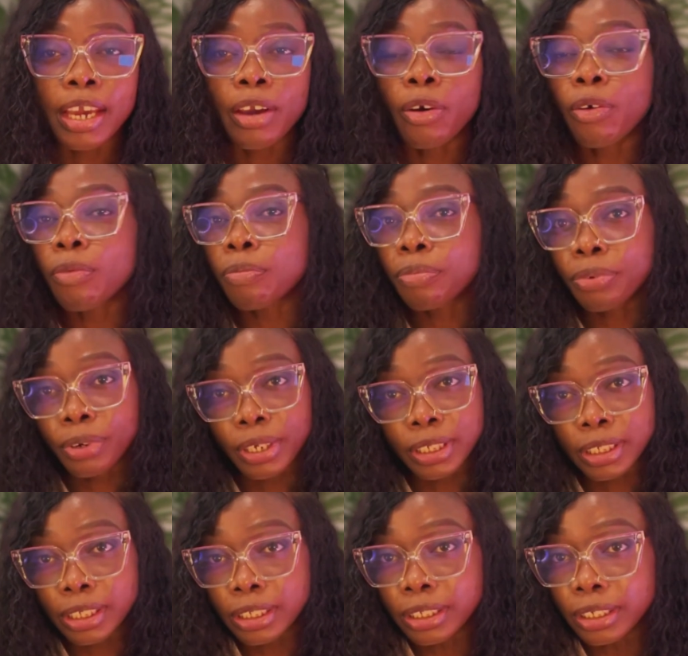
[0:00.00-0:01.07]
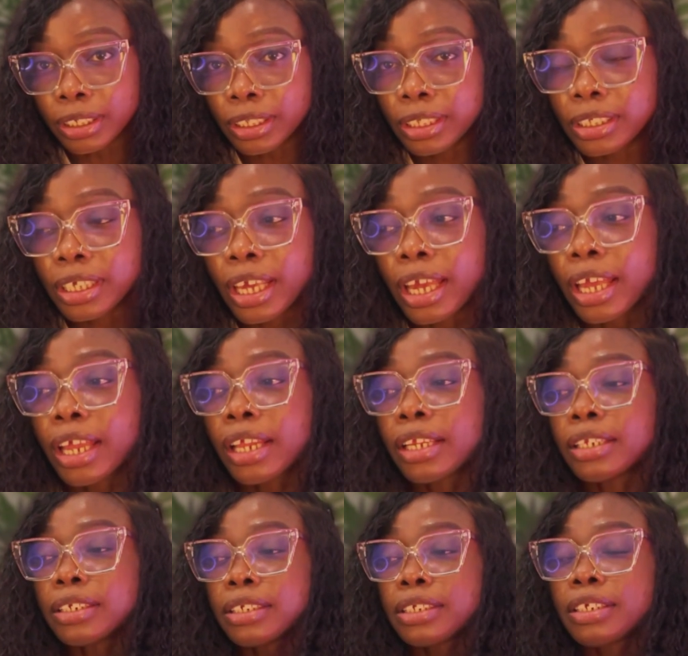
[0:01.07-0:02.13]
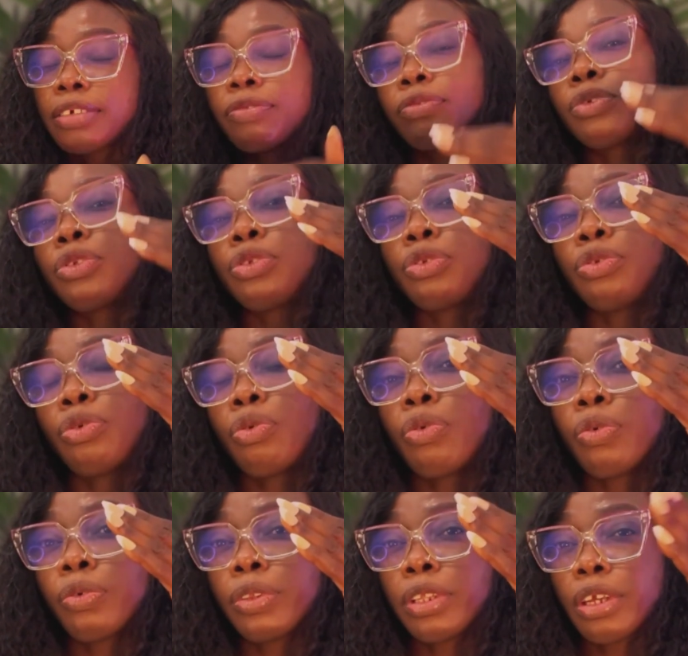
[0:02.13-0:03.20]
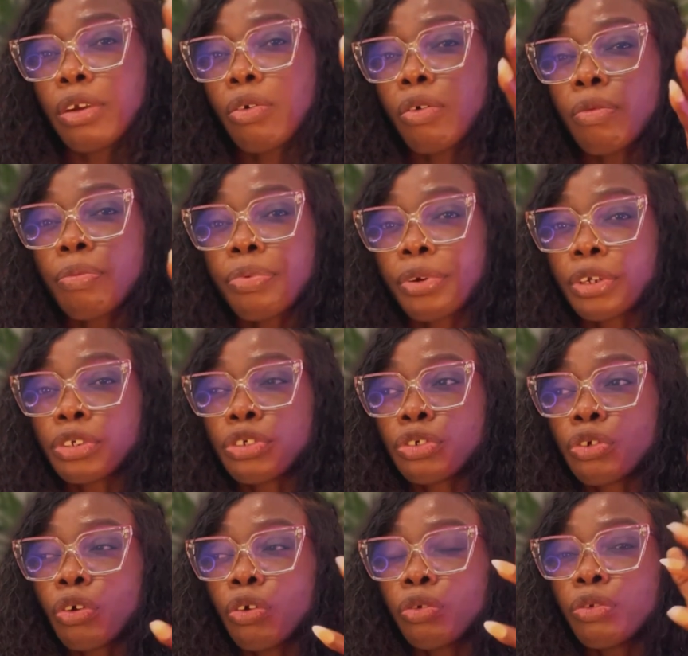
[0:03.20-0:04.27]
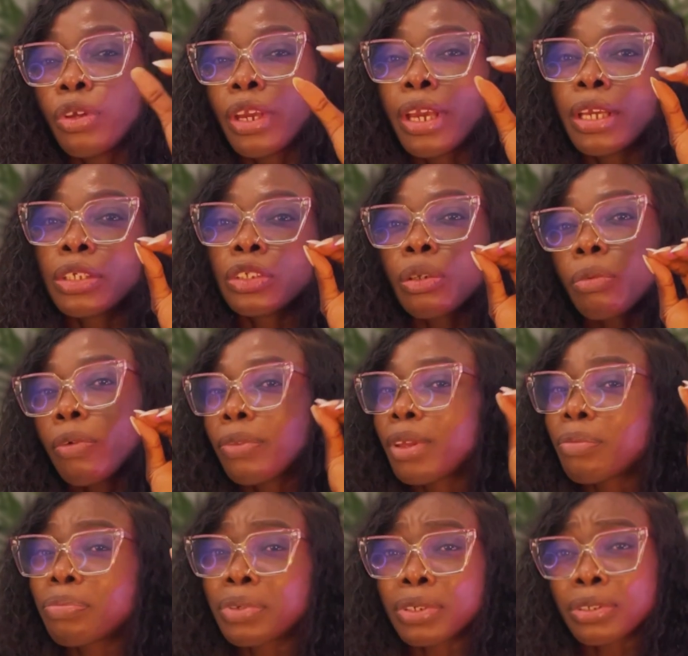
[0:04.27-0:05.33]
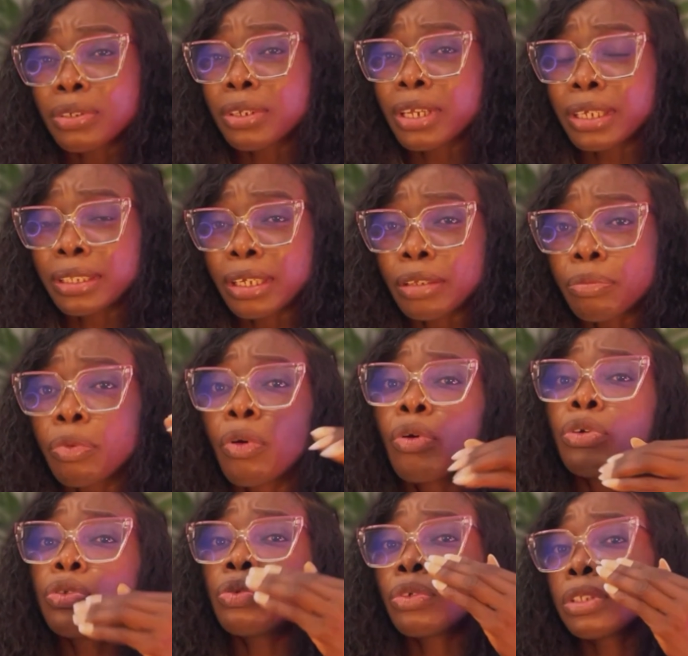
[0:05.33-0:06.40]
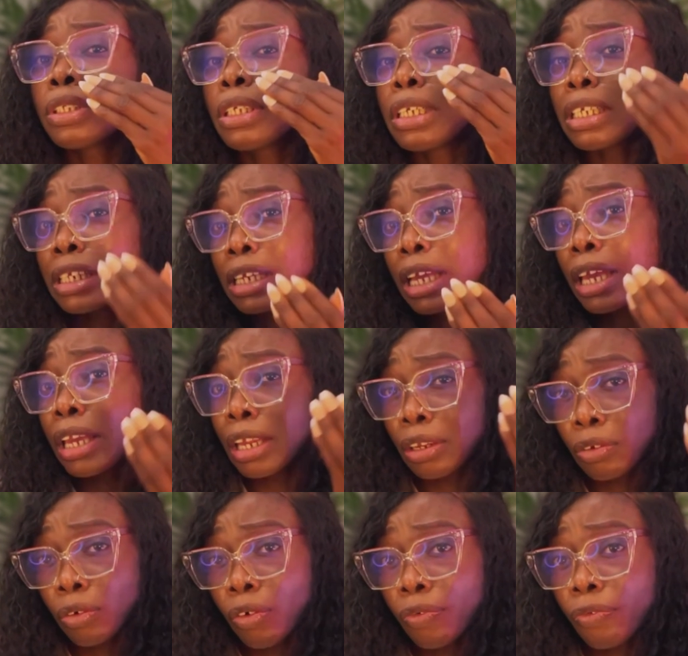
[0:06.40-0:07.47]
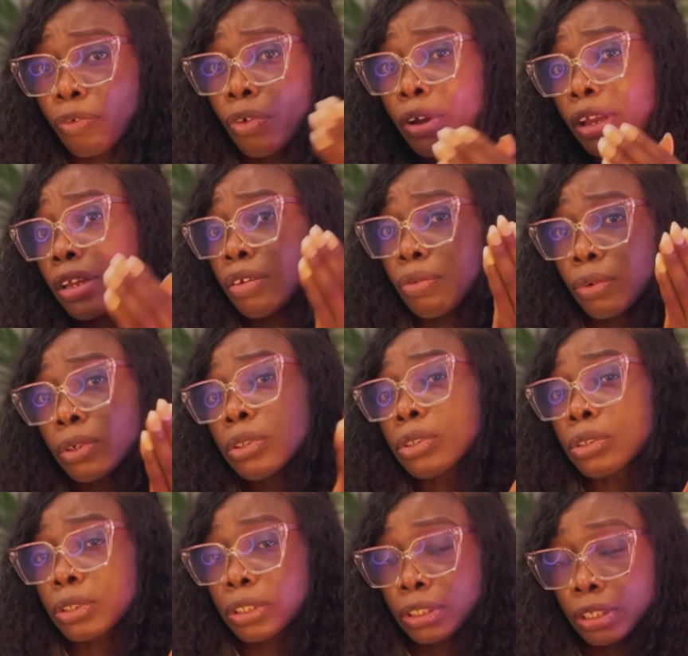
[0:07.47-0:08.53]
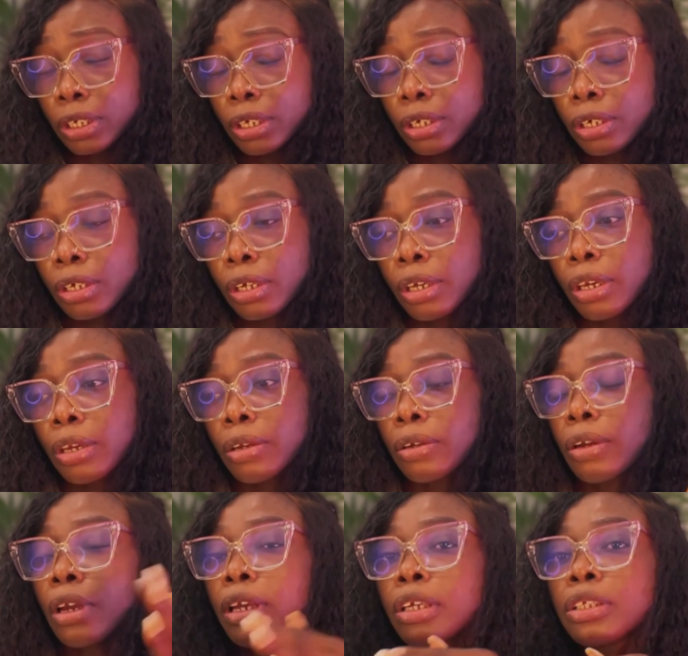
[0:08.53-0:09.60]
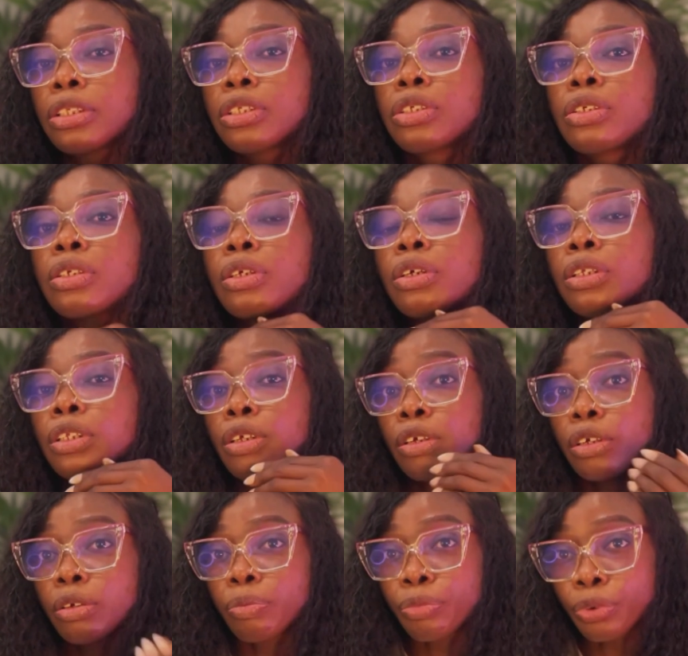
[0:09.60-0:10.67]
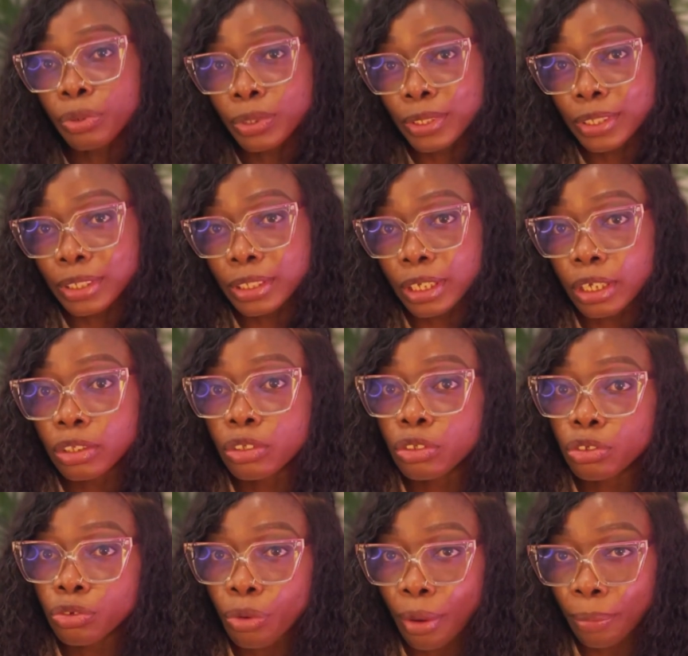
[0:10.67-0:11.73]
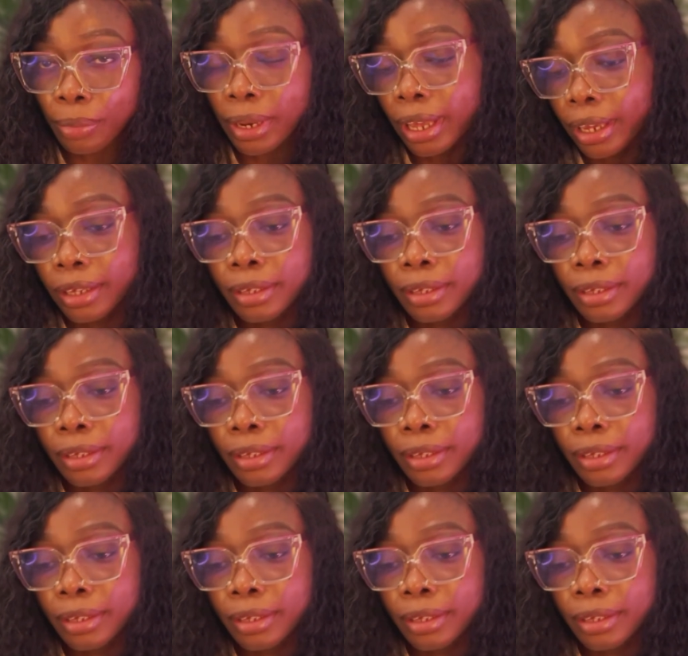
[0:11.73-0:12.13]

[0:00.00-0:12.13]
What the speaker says: compressing it, and even though the compression, some of them pixelated, but it was clear enough for anyone to see, right, they proceeded to apply.